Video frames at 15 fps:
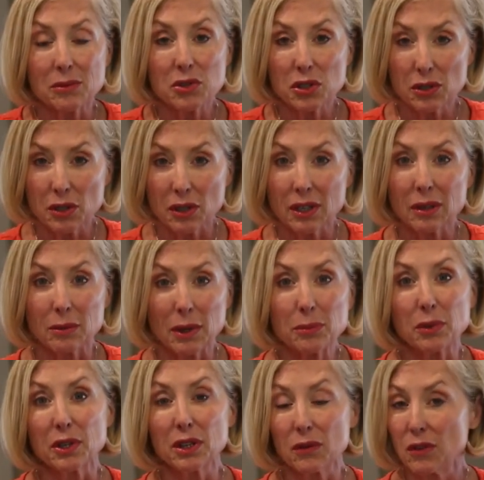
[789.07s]
sure you can come up
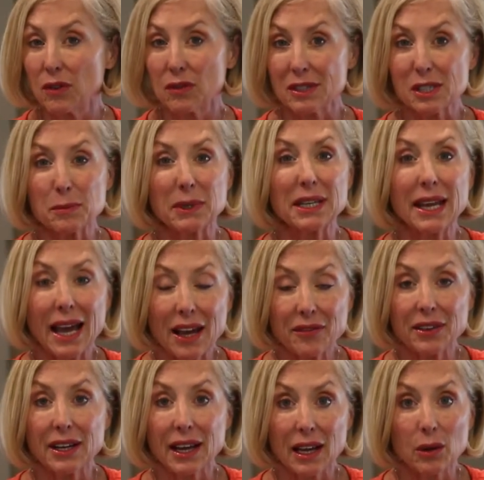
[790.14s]
with if you even spend half
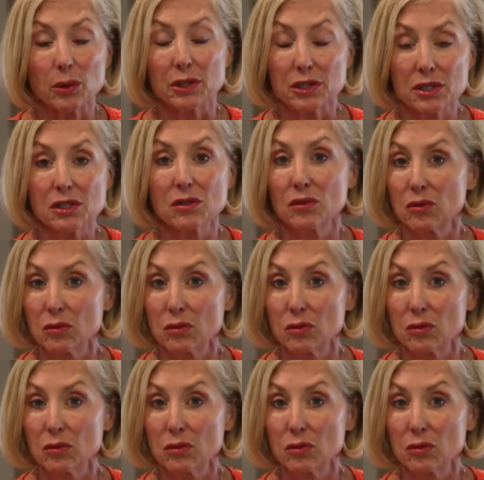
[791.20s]
an hour just